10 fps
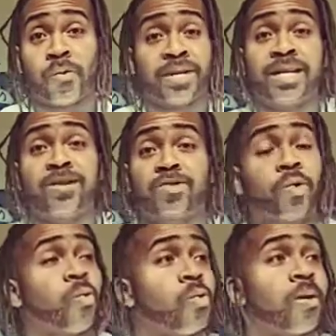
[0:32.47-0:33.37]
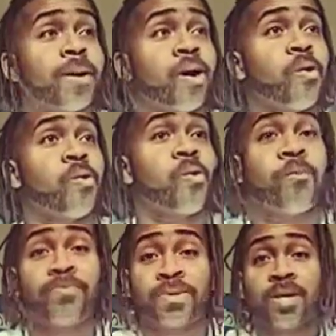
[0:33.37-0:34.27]
We did a little tour of my whole
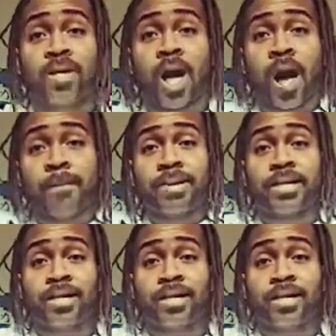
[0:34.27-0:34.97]
humbly